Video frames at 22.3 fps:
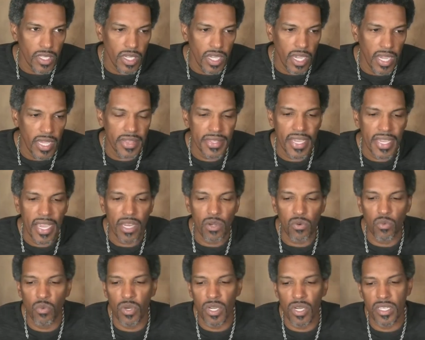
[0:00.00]
and that
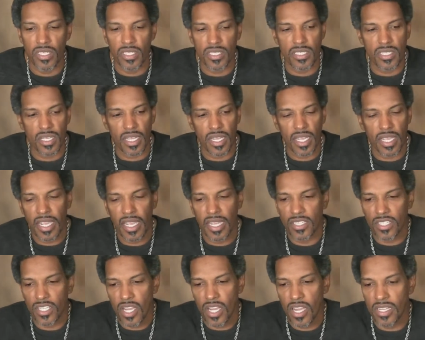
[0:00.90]
was
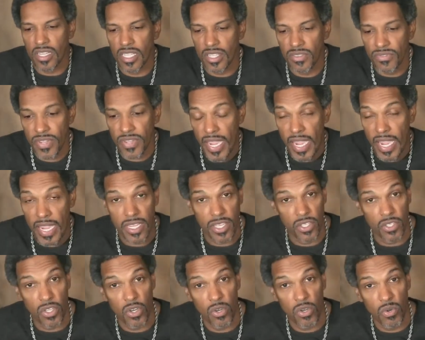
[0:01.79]
Anton LaVey.
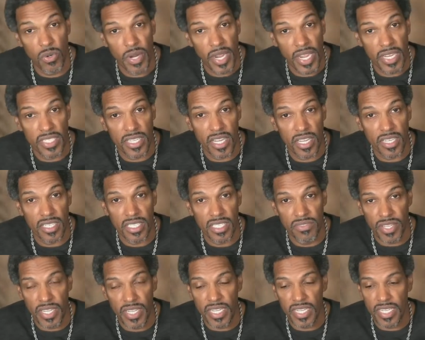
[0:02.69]
You know who Anton
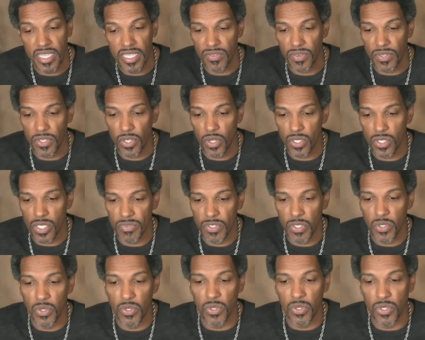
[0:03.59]
LaVey is. For those of
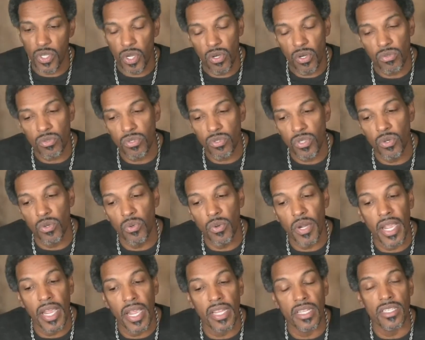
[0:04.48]
you who don't know who
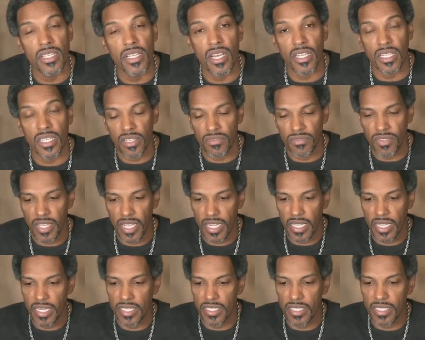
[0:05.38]
Anton LaVey
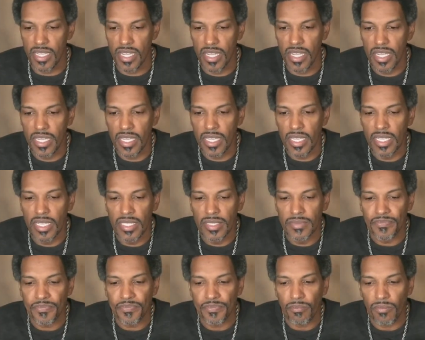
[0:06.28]
is,
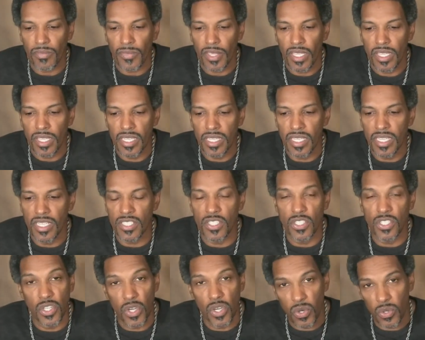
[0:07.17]
he is
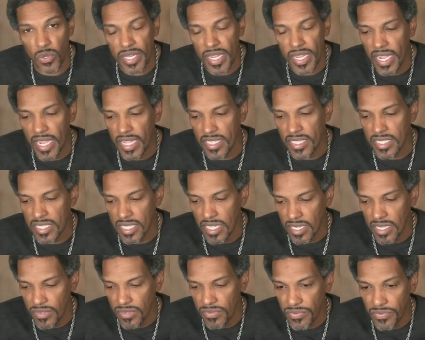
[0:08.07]
known as
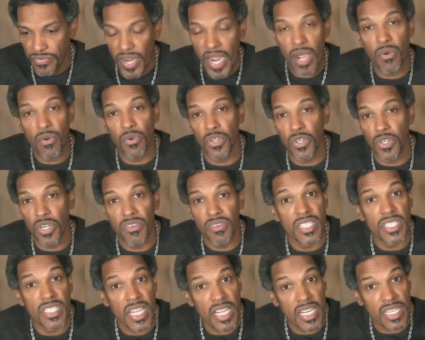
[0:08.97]
the founder of
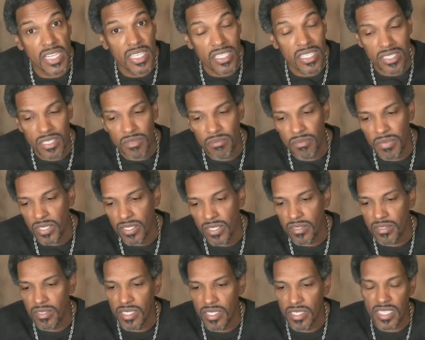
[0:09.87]
Satanism, but
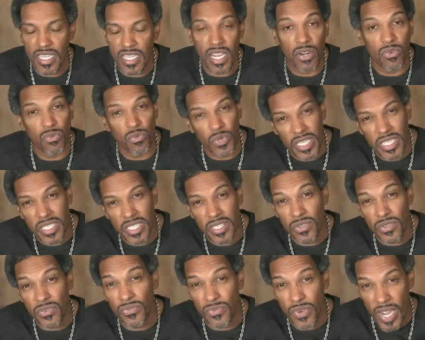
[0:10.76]
he's not really
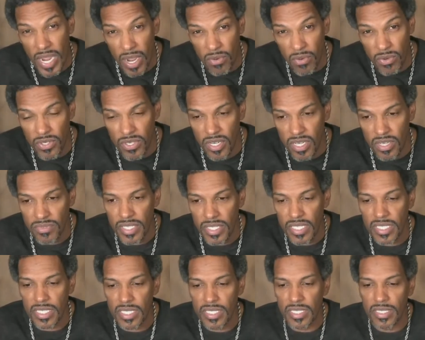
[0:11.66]
the founder of it.